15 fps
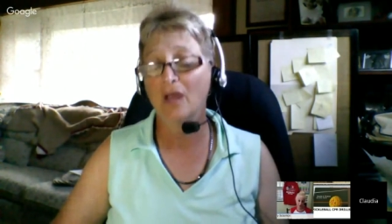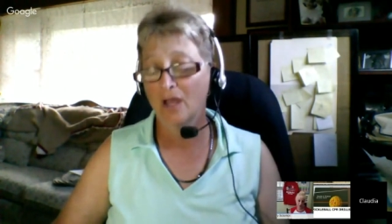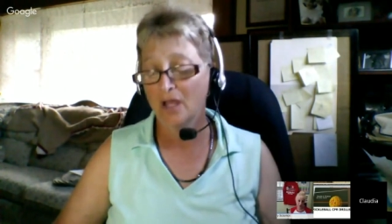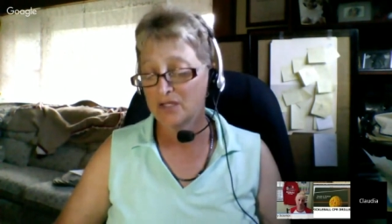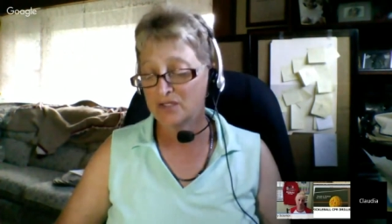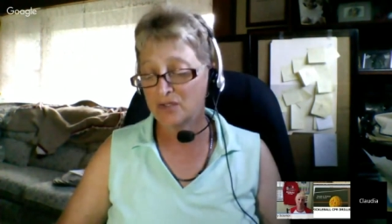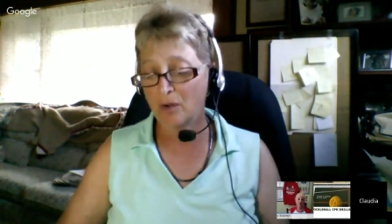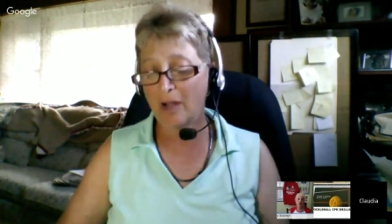
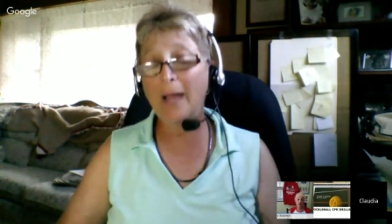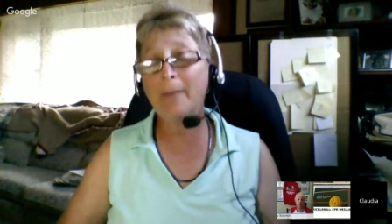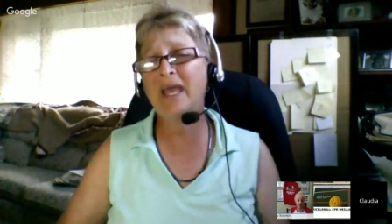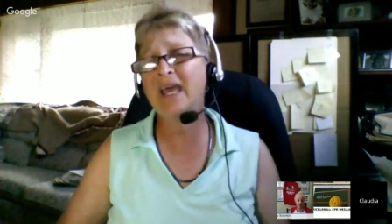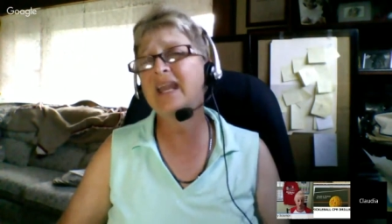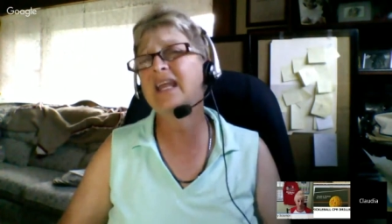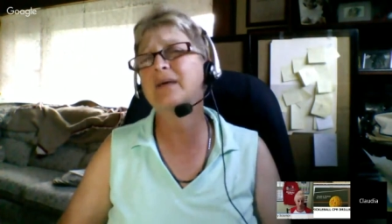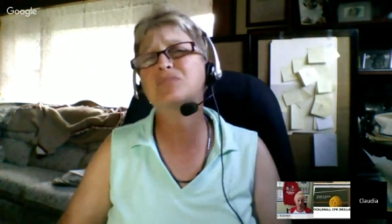So I'm
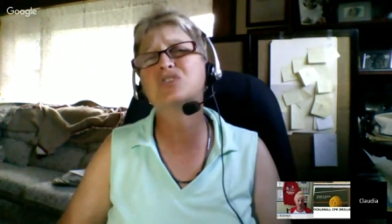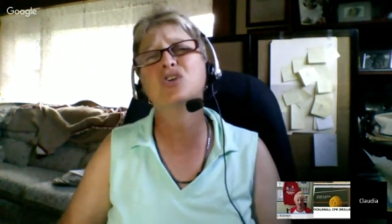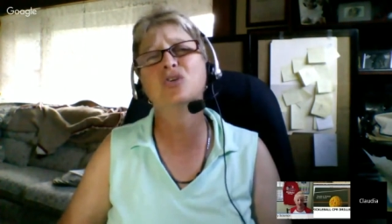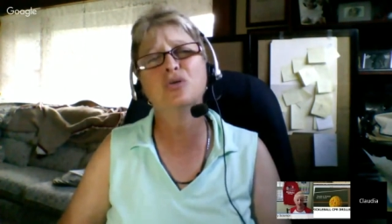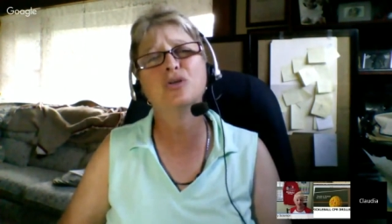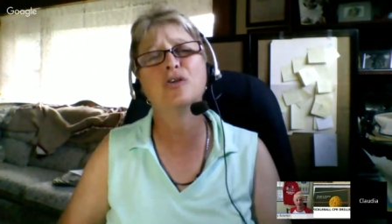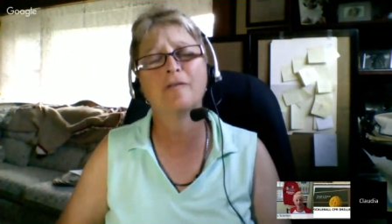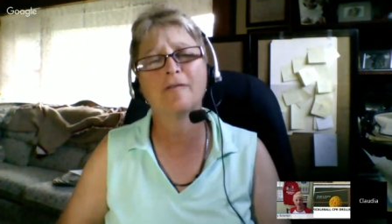hitting them to
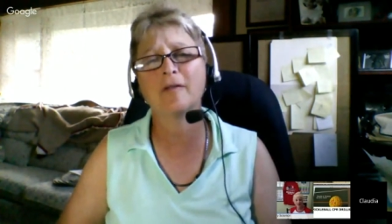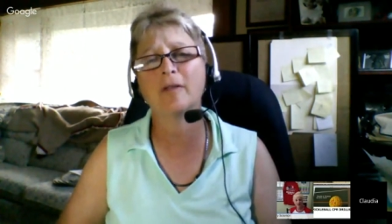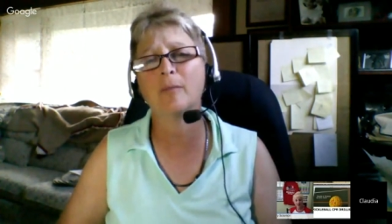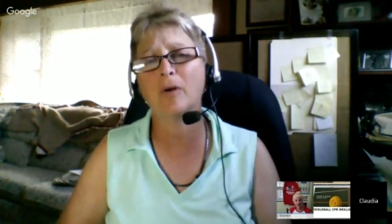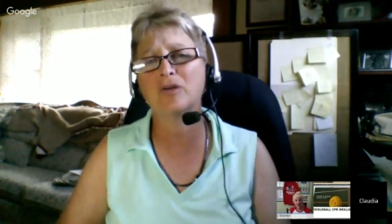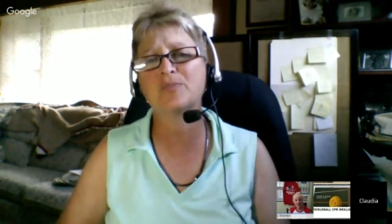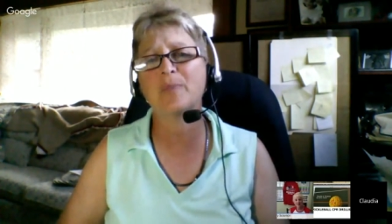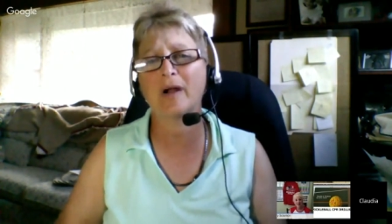you for the
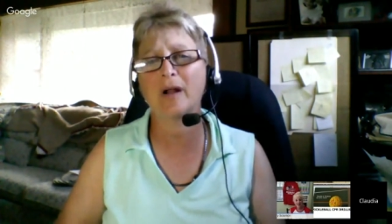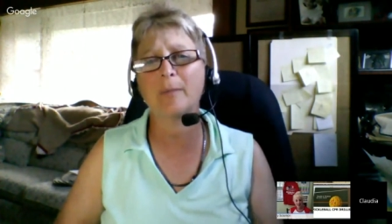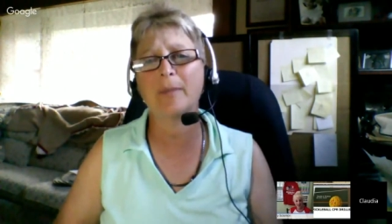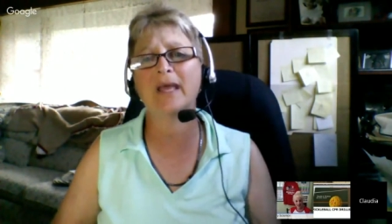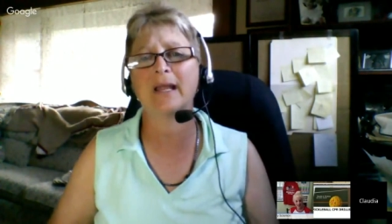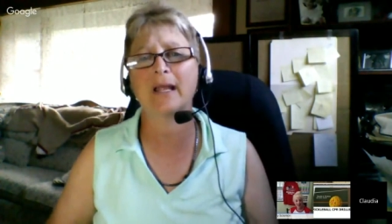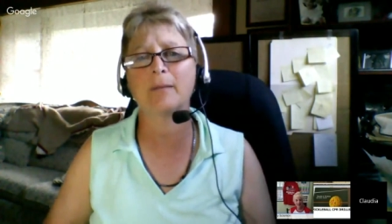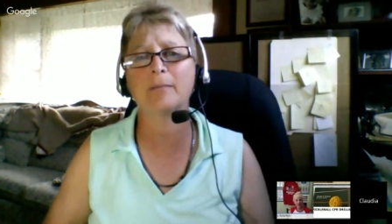most part. I'm
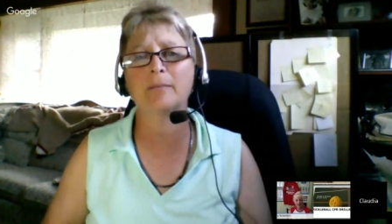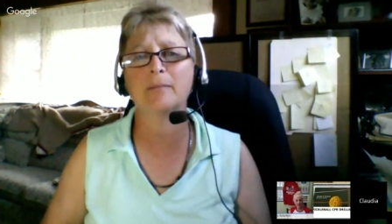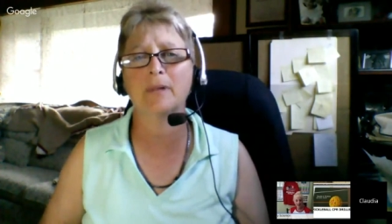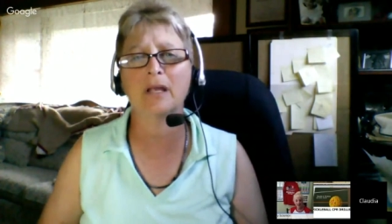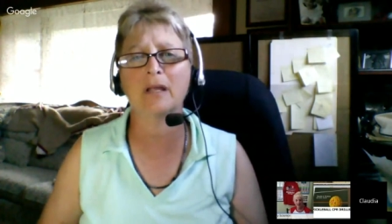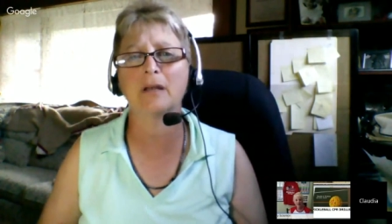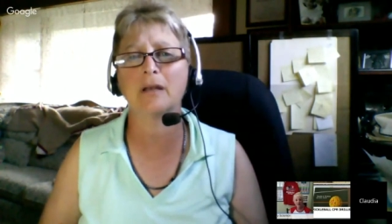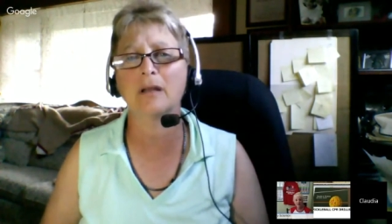hitting them
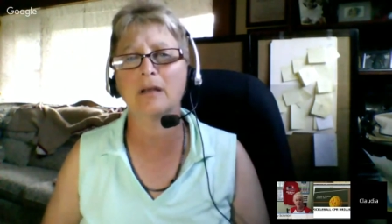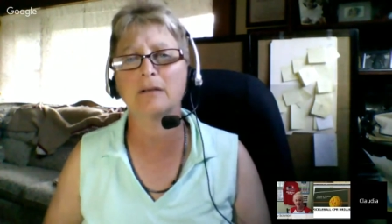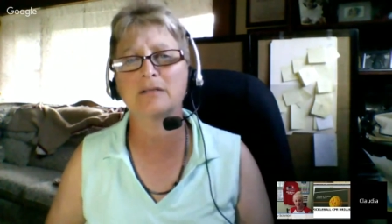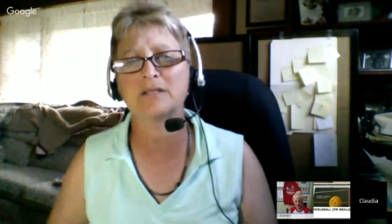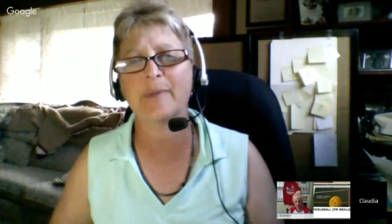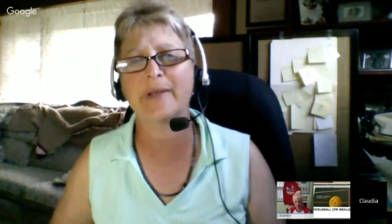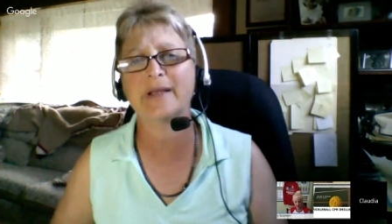in a space